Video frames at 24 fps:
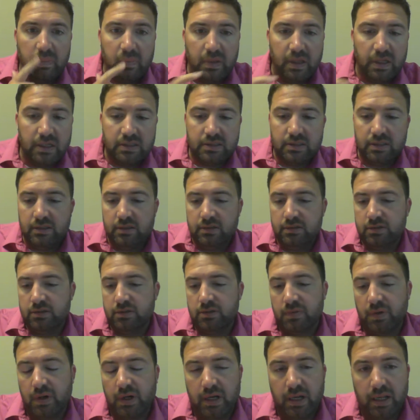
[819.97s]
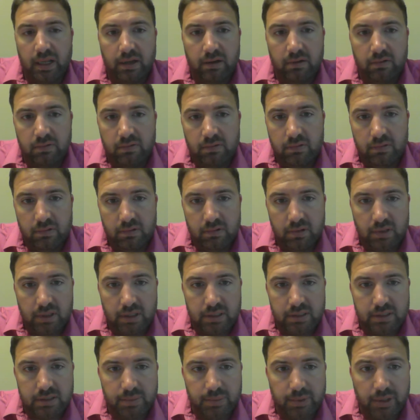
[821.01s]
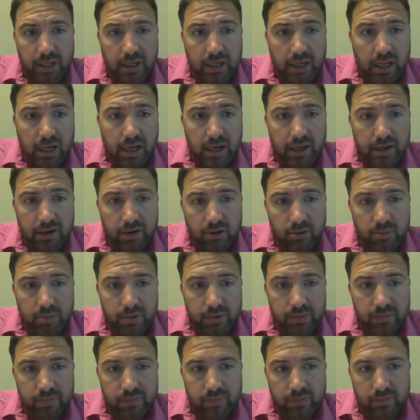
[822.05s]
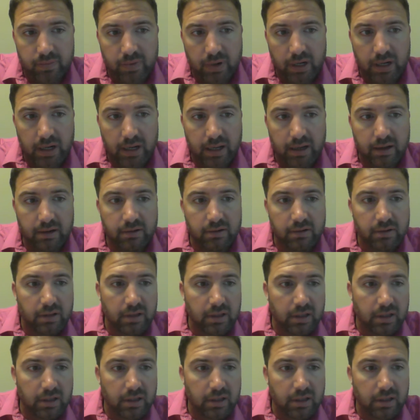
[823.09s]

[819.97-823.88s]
that's it. So right now, like I said, we got 9 open right now,